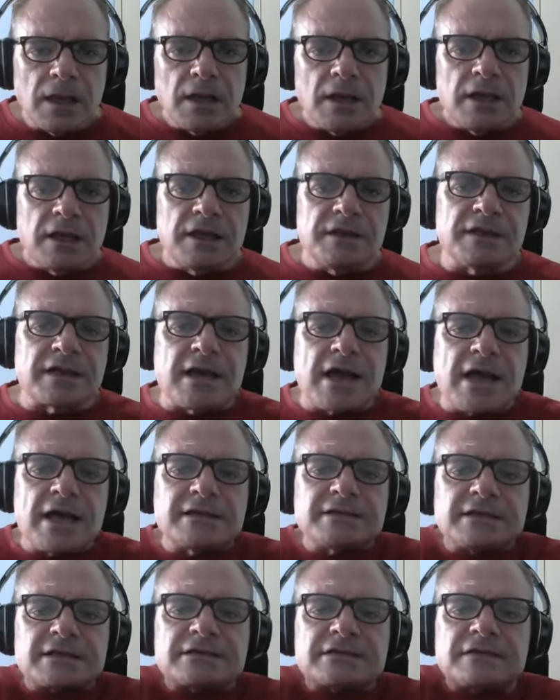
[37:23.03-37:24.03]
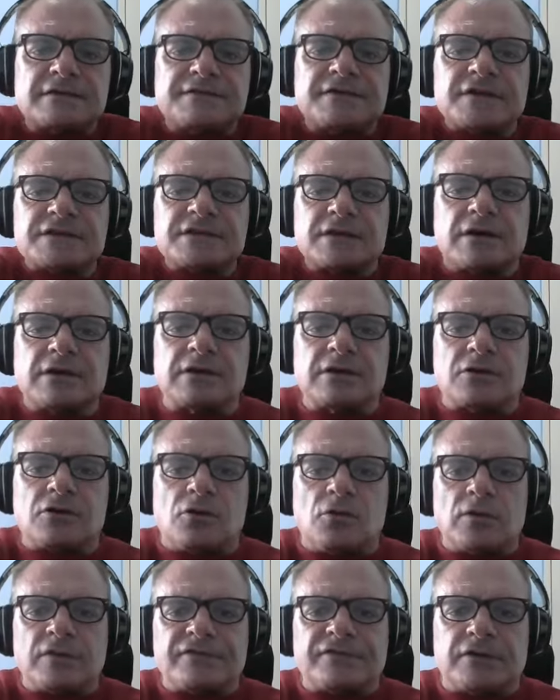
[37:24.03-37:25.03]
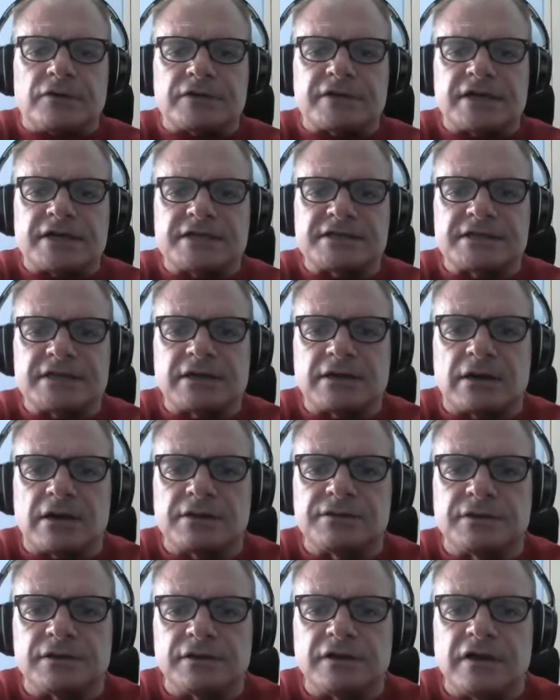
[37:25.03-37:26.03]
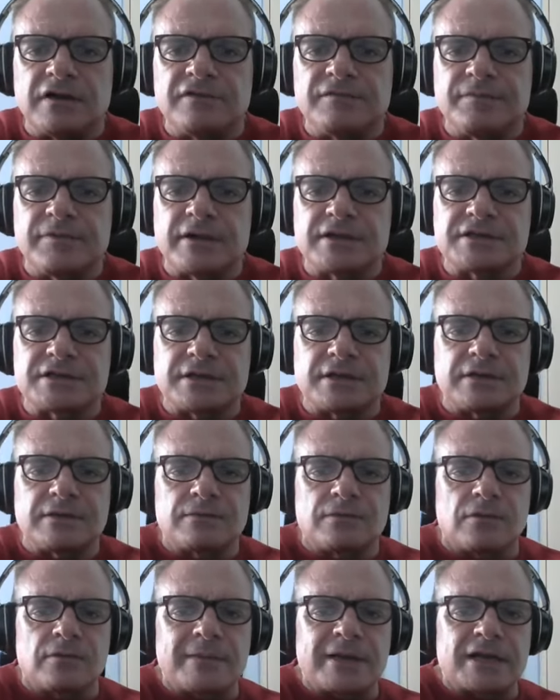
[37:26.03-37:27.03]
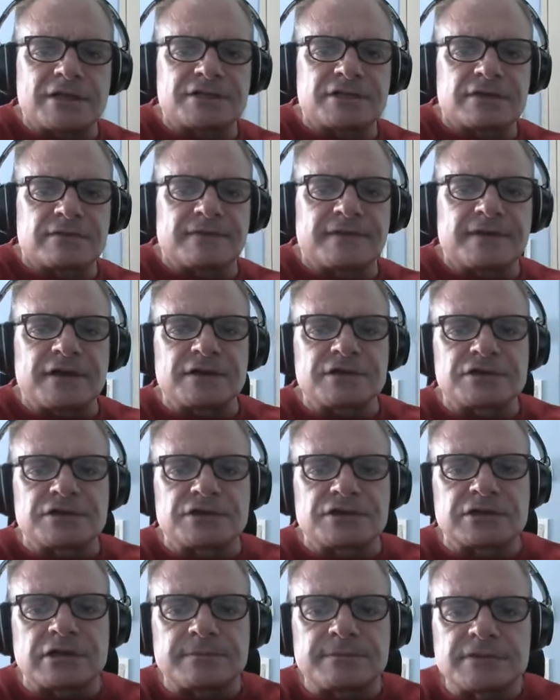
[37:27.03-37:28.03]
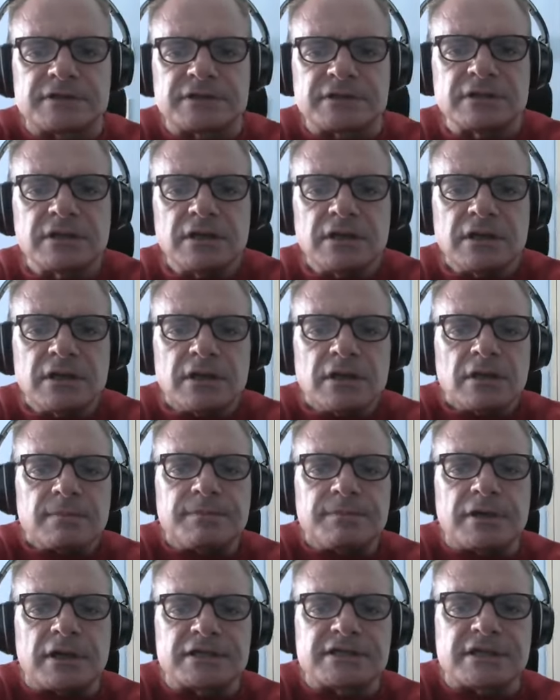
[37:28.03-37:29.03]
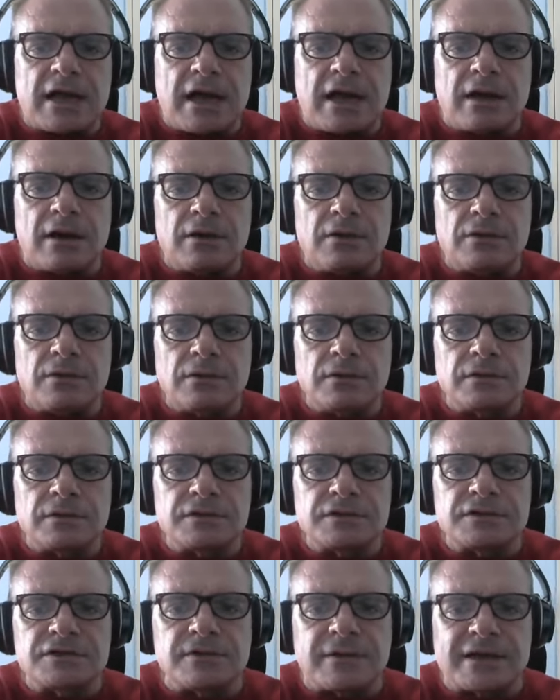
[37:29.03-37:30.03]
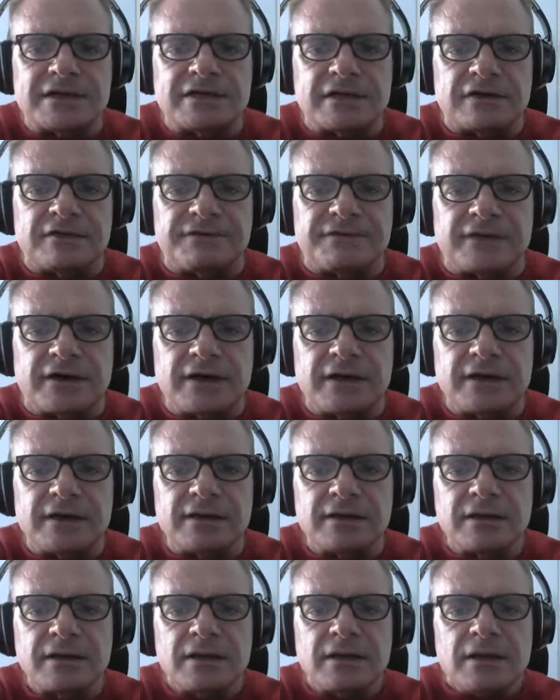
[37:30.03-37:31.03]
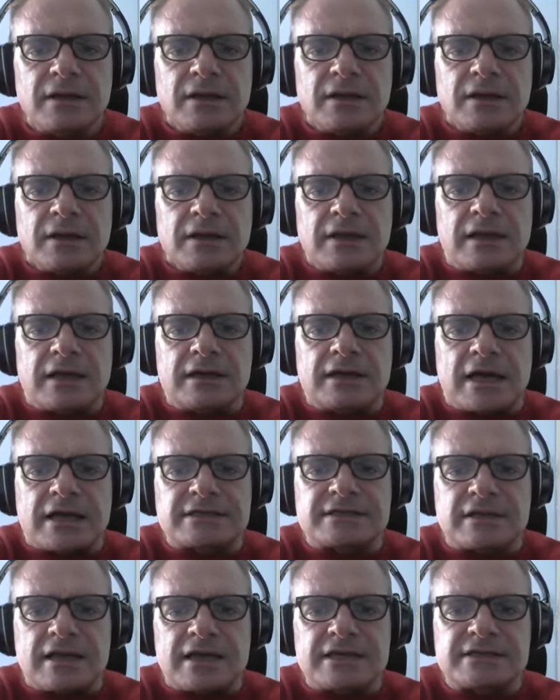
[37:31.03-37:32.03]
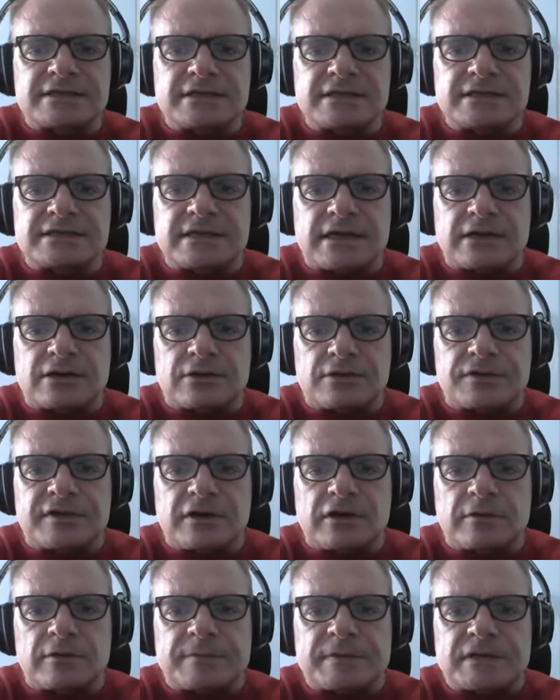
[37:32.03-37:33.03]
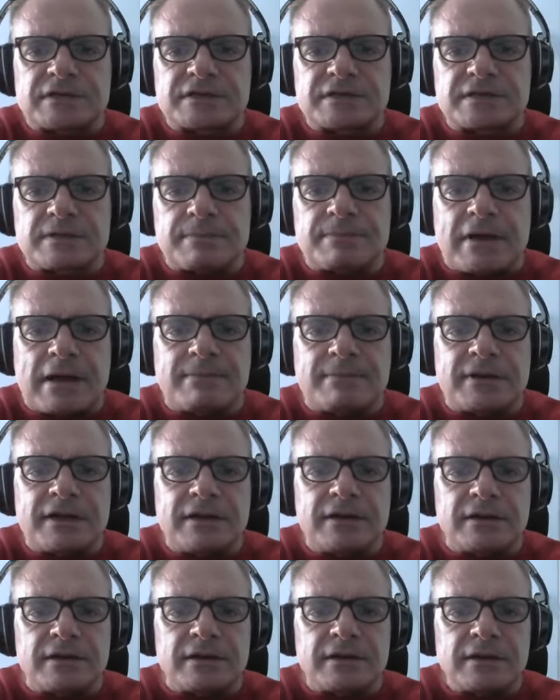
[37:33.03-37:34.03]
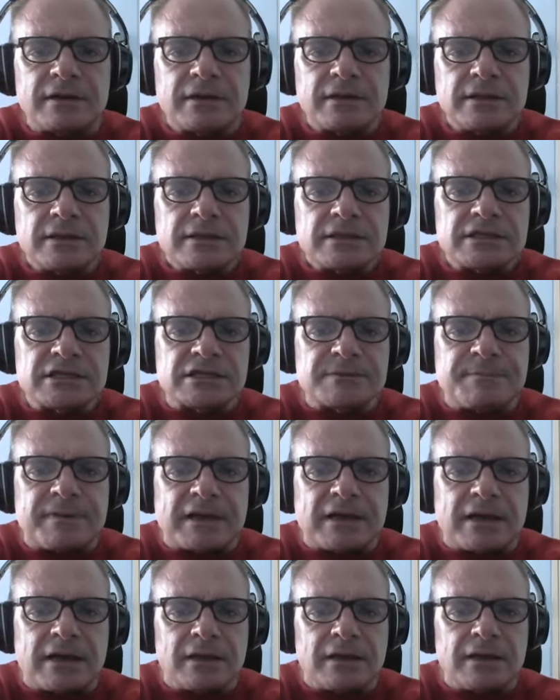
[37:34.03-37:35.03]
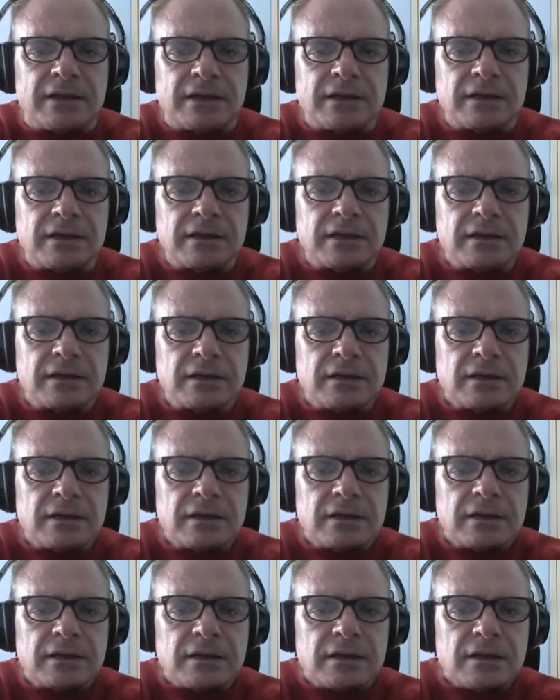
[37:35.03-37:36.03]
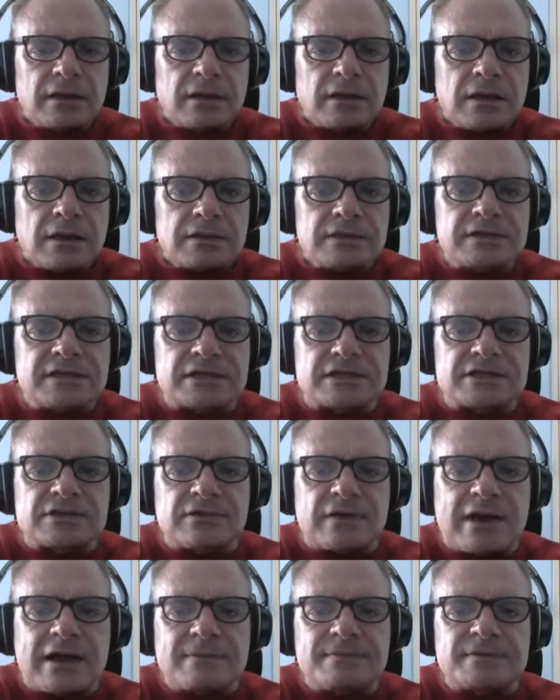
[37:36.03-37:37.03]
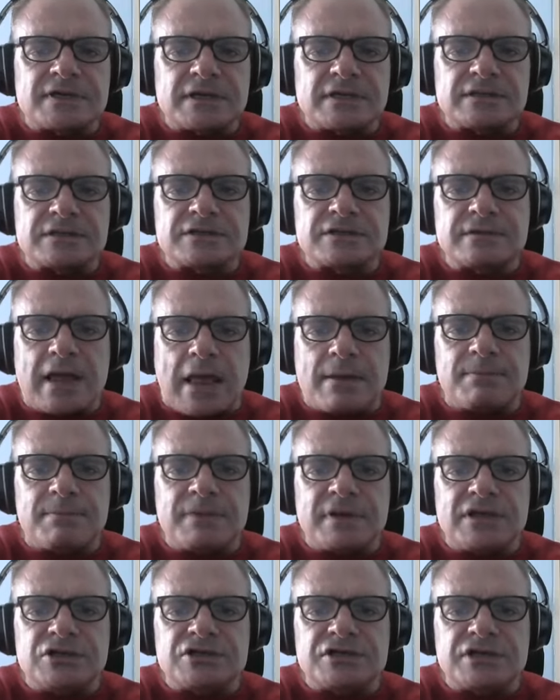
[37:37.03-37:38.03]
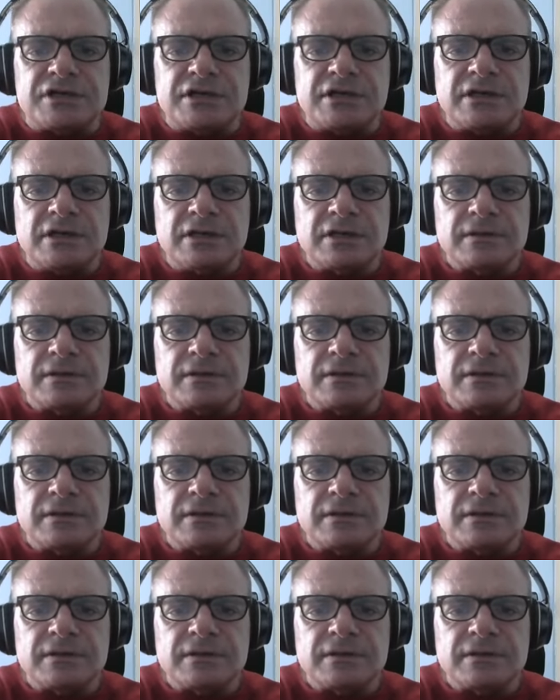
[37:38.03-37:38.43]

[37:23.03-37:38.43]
In the context of this article, we're focusing on the love present in romantic relationships, plus how to identify it. And as licensed psychotherapist, Babita Spinelli describes it to MBG.